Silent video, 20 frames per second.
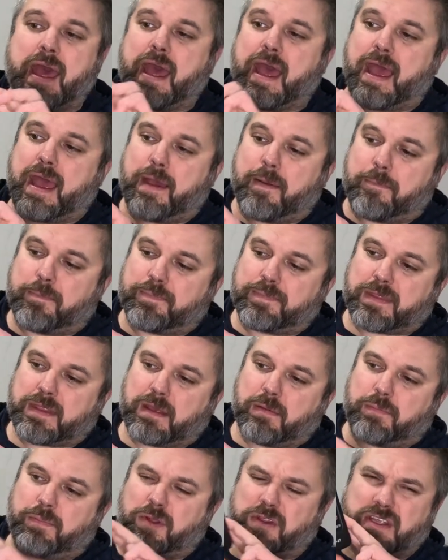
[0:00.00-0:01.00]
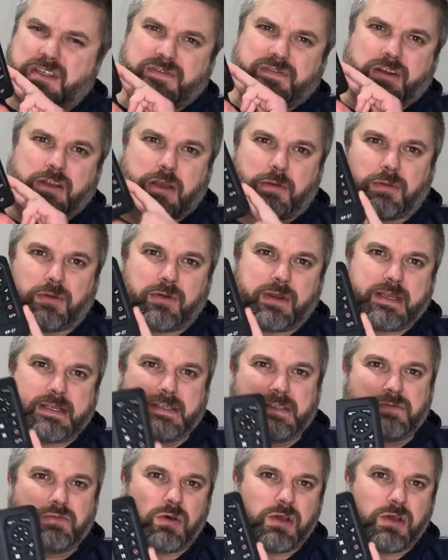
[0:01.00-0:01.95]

Bought this for a couple of reasons.